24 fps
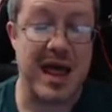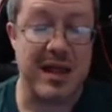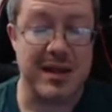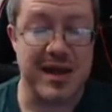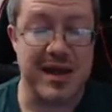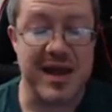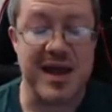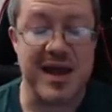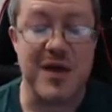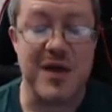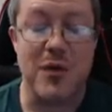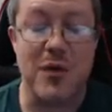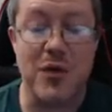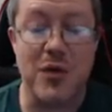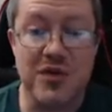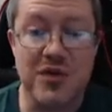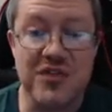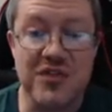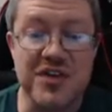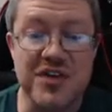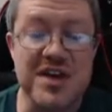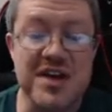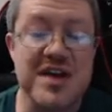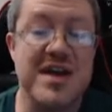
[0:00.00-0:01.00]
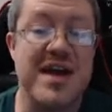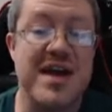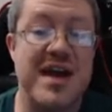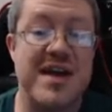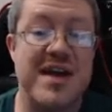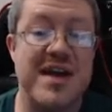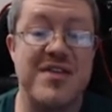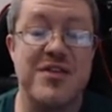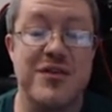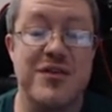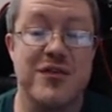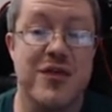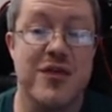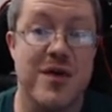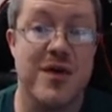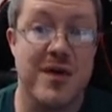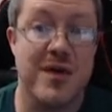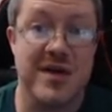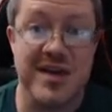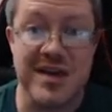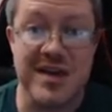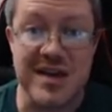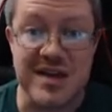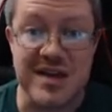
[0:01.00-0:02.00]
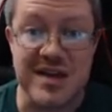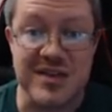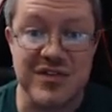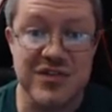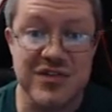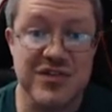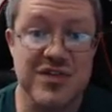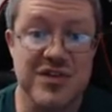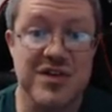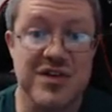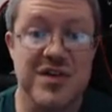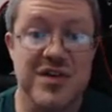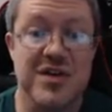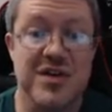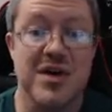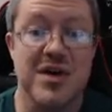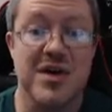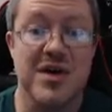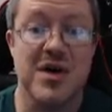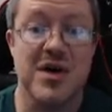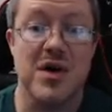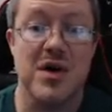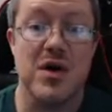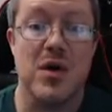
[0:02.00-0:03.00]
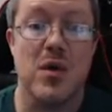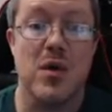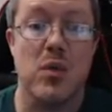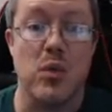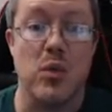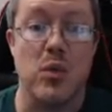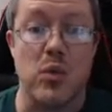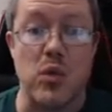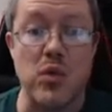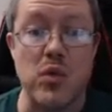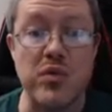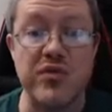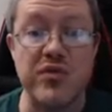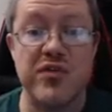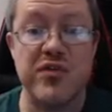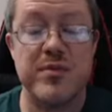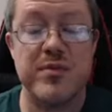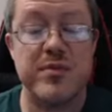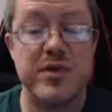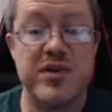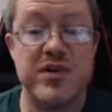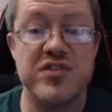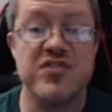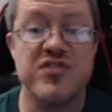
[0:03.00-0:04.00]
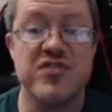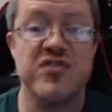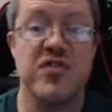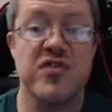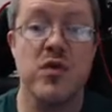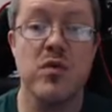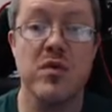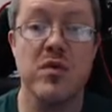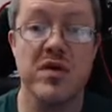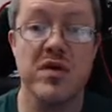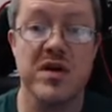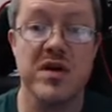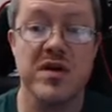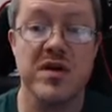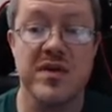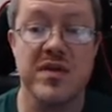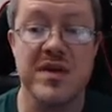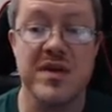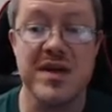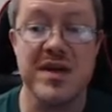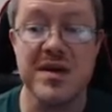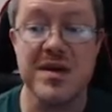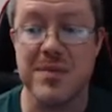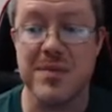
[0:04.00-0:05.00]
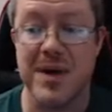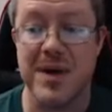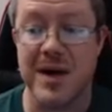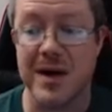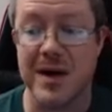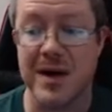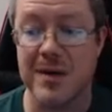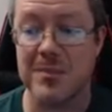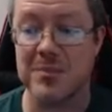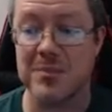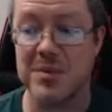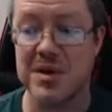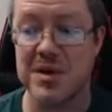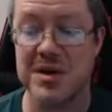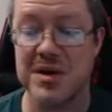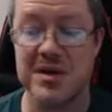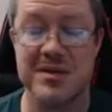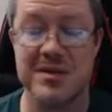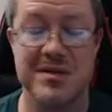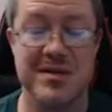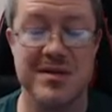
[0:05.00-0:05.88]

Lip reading: Eorzea and the Far East, want to push forward into the Empire, but